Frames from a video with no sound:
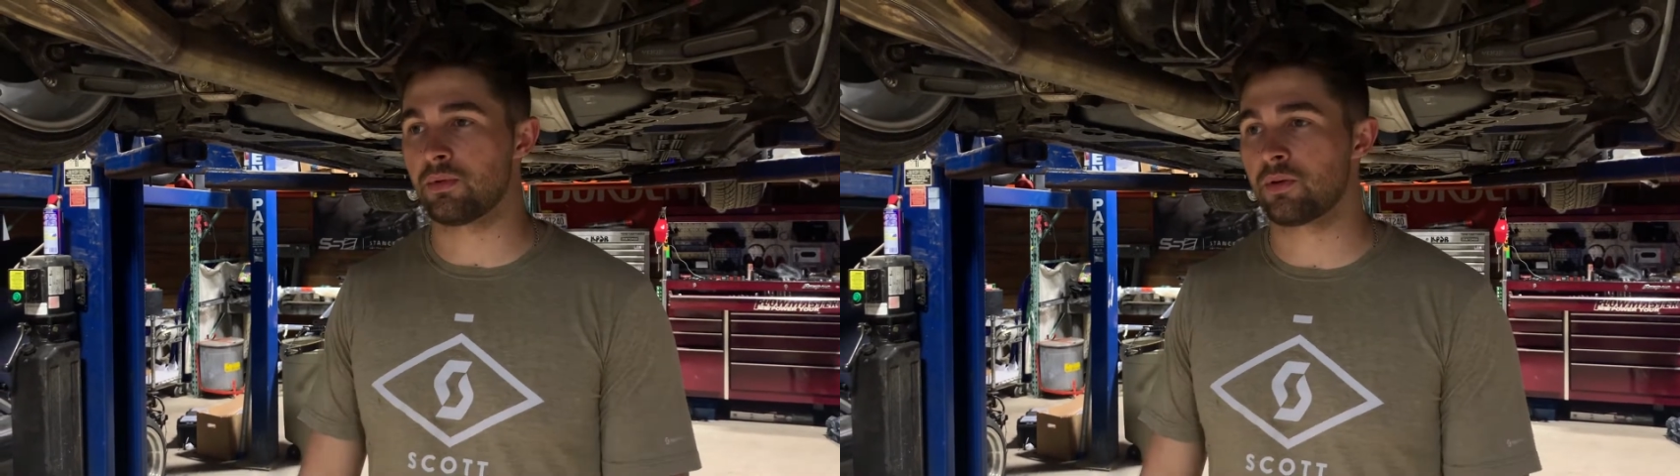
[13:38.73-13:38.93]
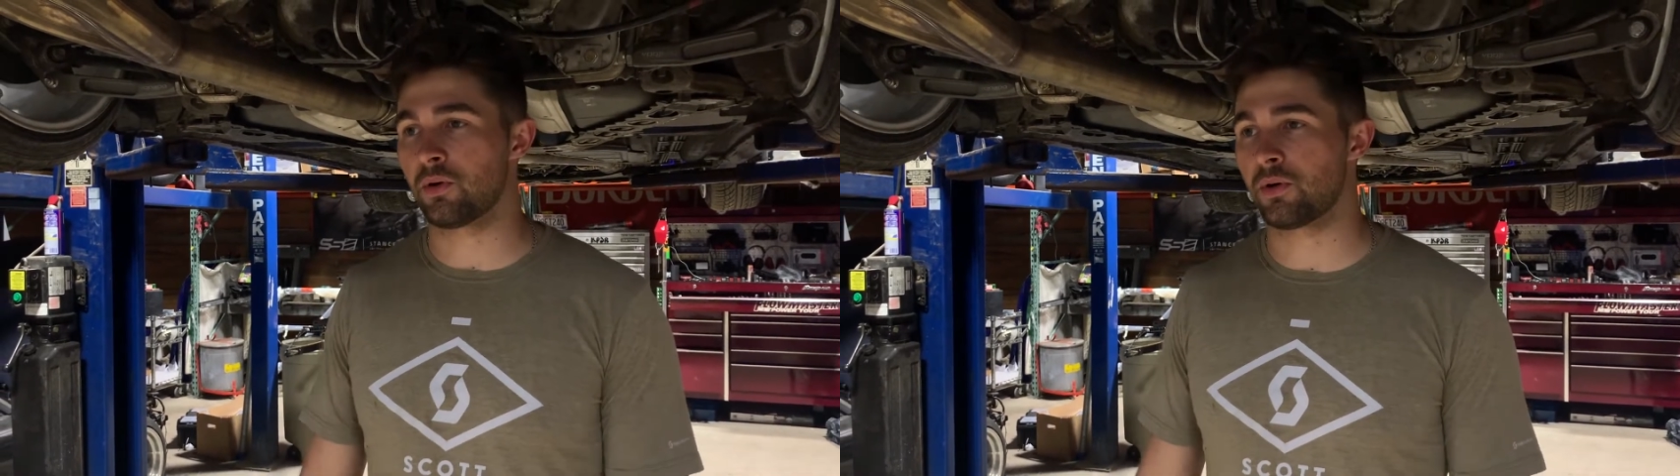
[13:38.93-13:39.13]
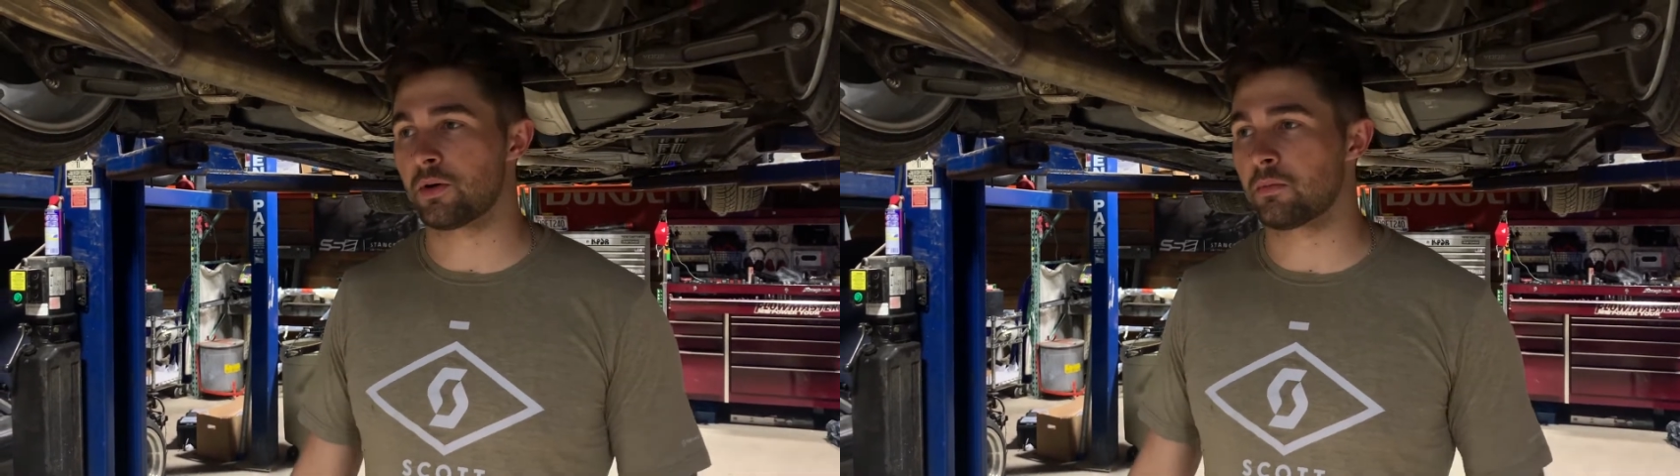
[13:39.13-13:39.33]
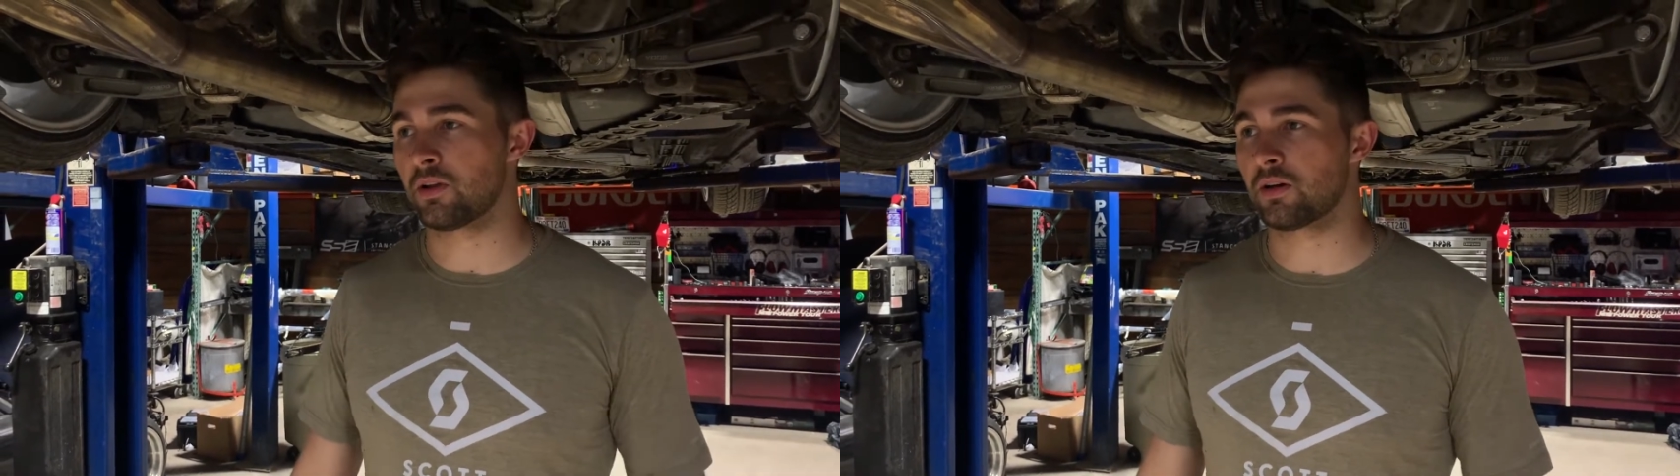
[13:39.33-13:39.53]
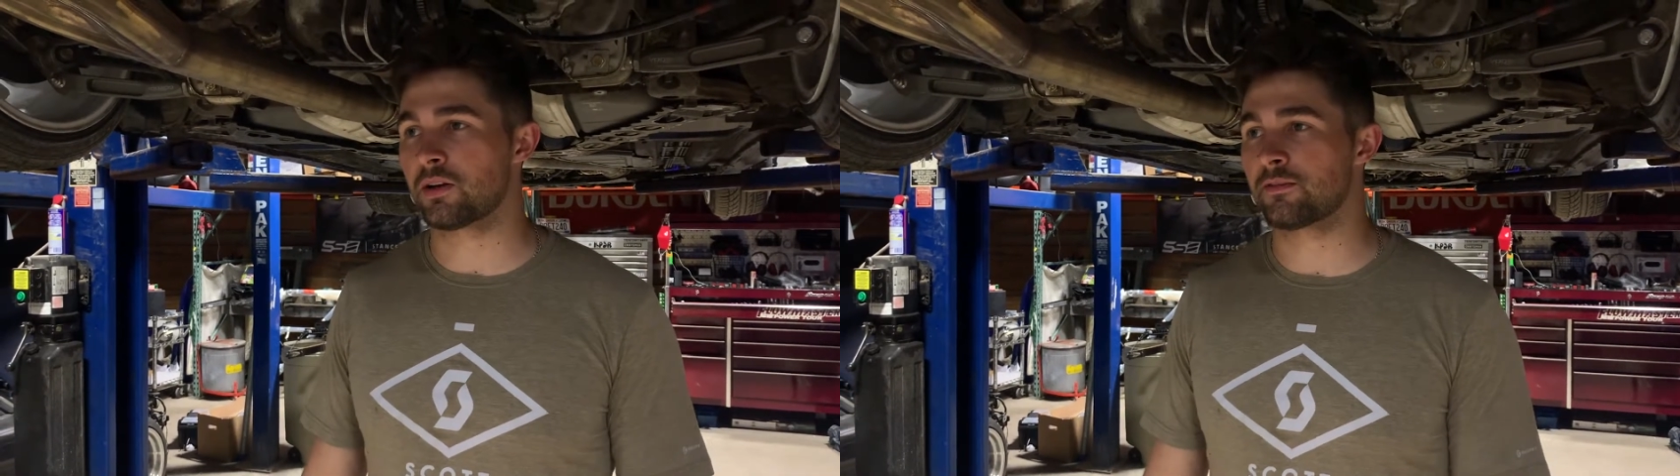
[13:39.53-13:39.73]
coil and
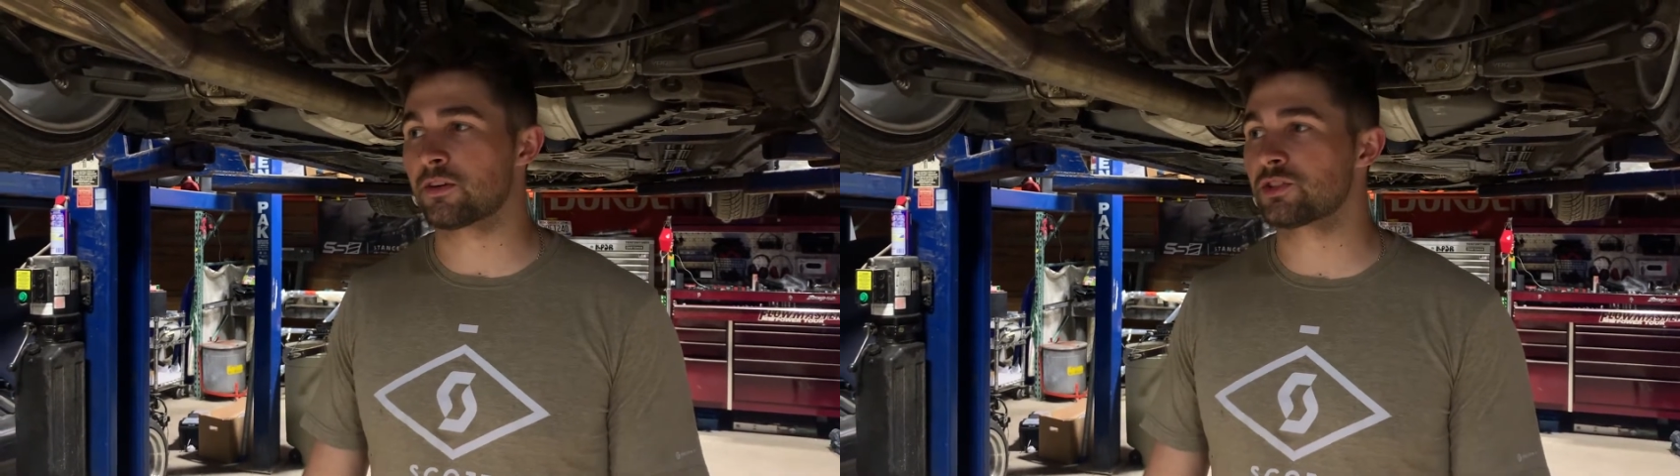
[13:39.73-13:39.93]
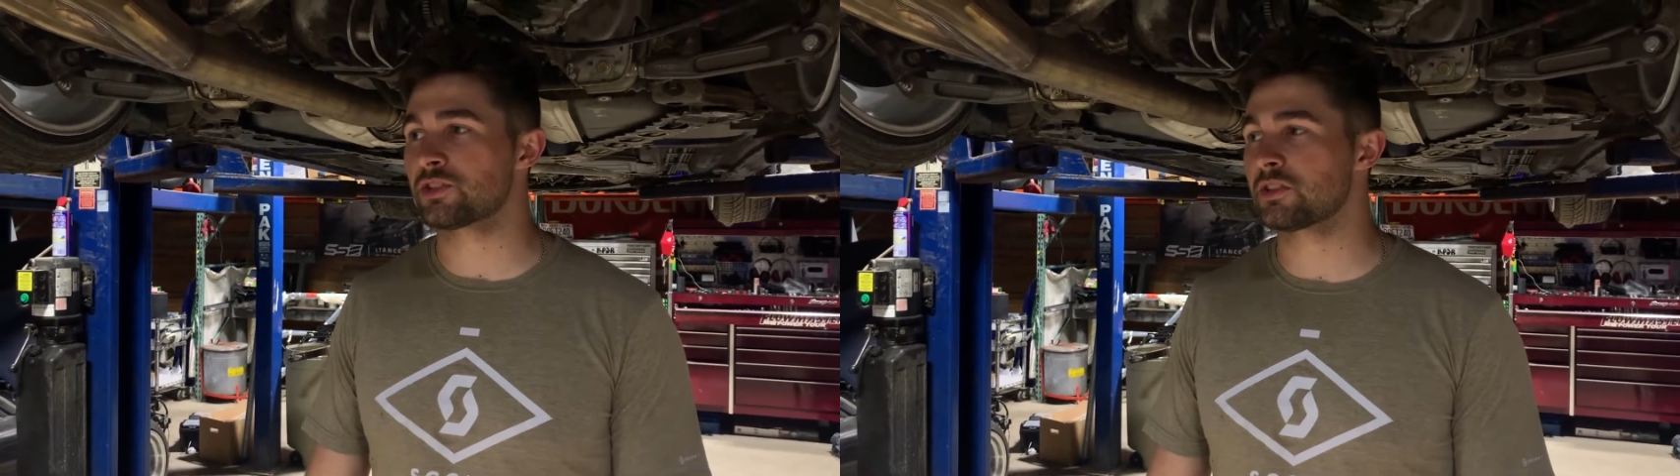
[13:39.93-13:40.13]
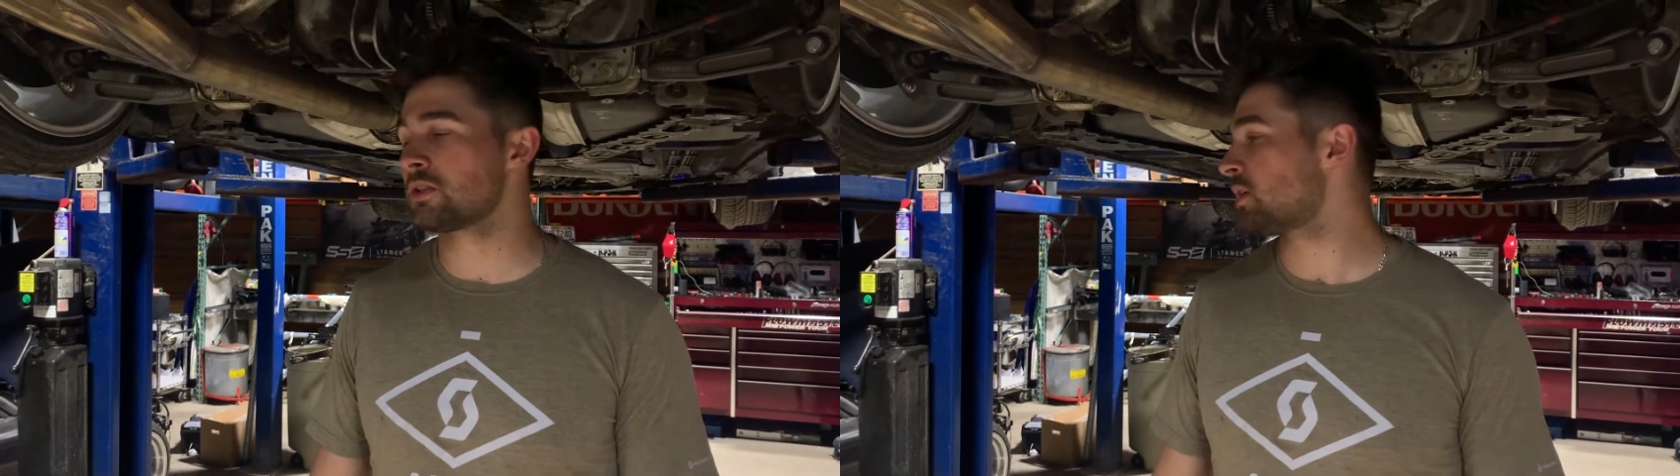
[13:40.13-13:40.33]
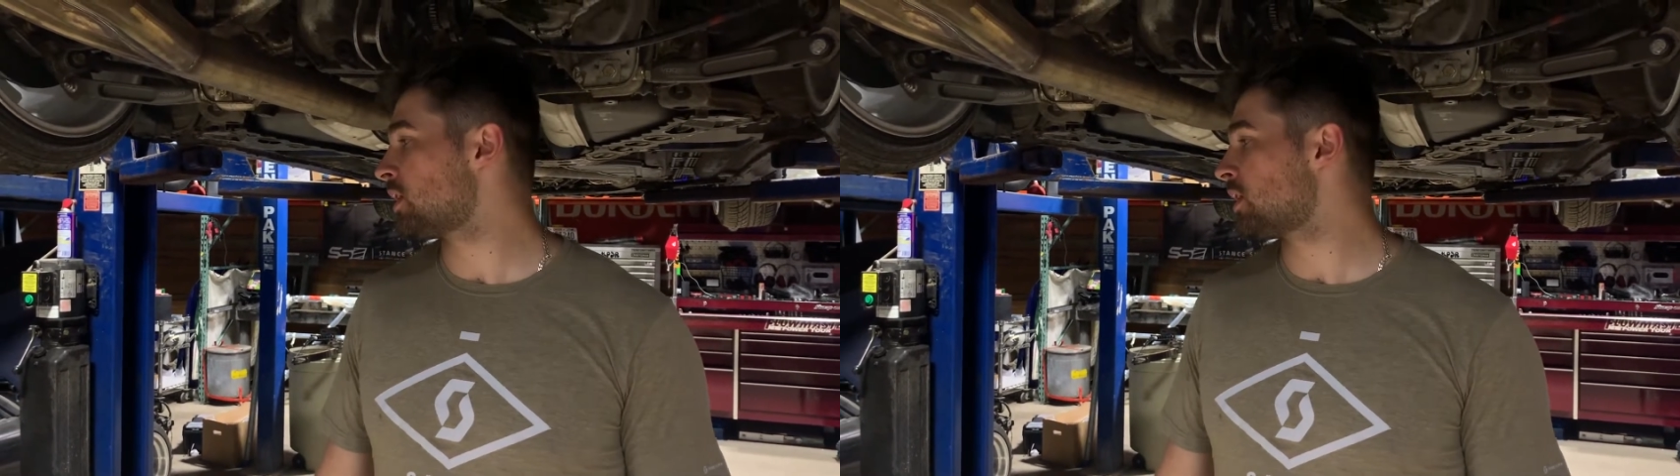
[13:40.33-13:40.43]
plug conversion,